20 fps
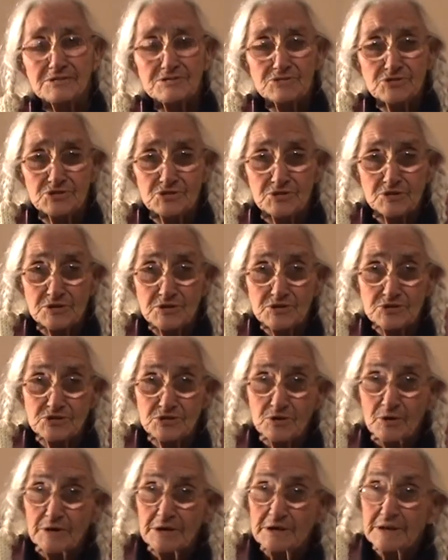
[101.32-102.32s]
used to
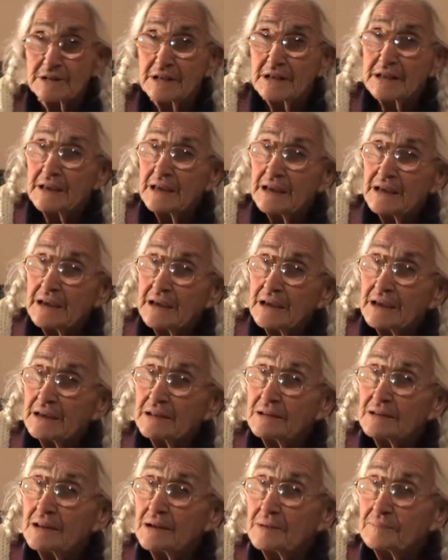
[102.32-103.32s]
enjoy it,
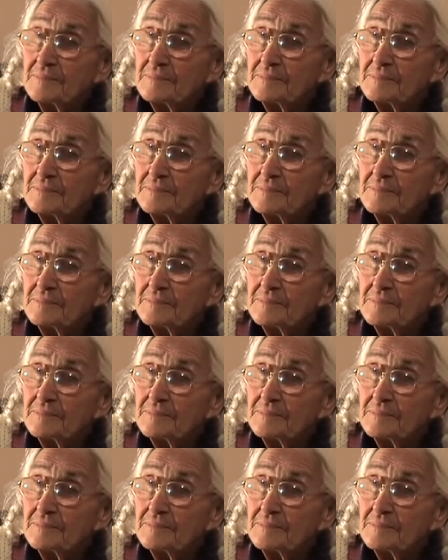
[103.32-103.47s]
and